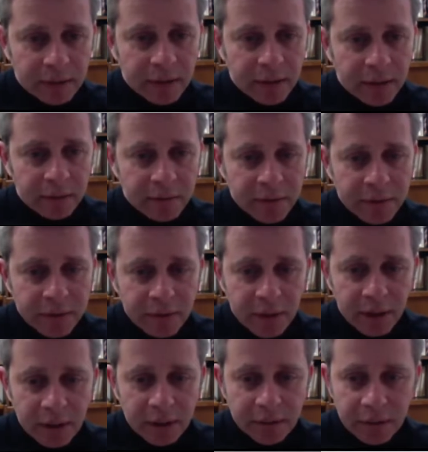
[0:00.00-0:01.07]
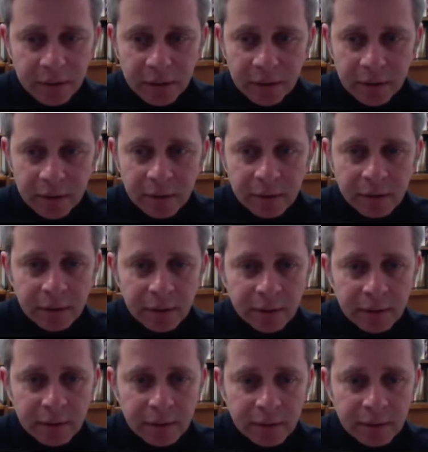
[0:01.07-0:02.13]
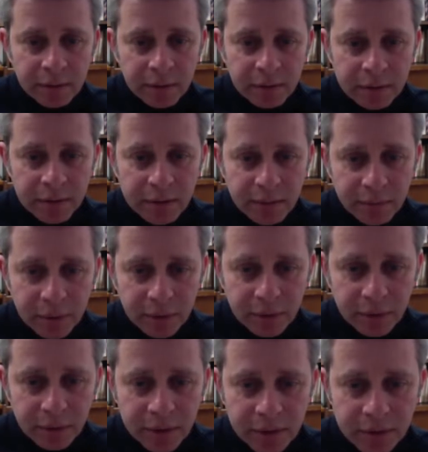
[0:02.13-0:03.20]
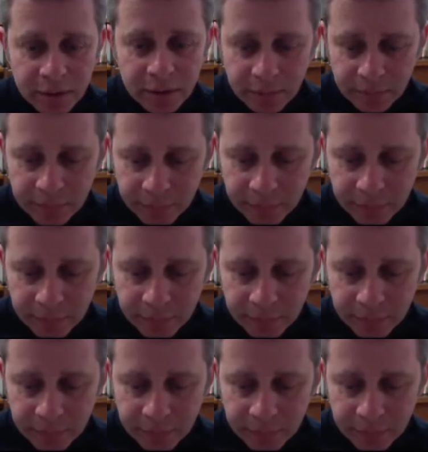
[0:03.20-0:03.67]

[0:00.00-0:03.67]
times to ask a simple question.